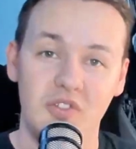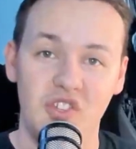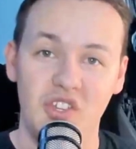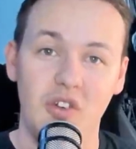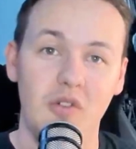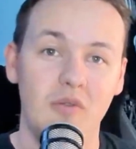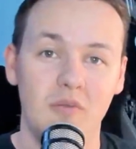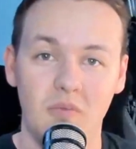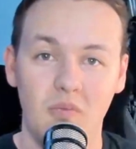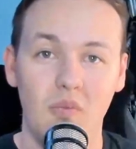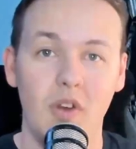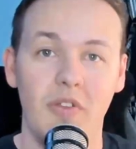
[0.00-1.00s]
Gio
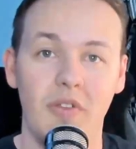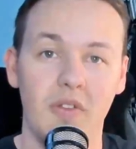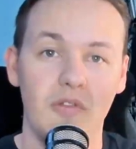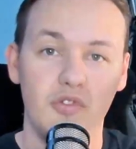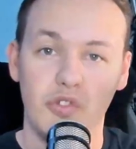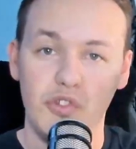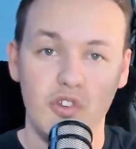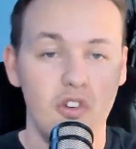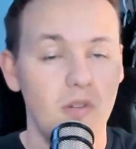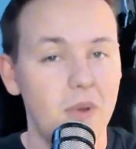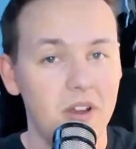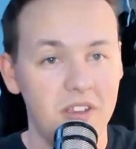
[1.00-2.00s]
with Giorgio
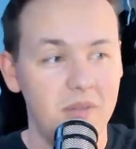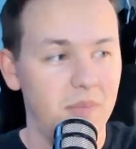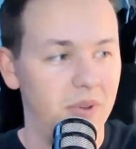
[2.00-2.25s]
Armani.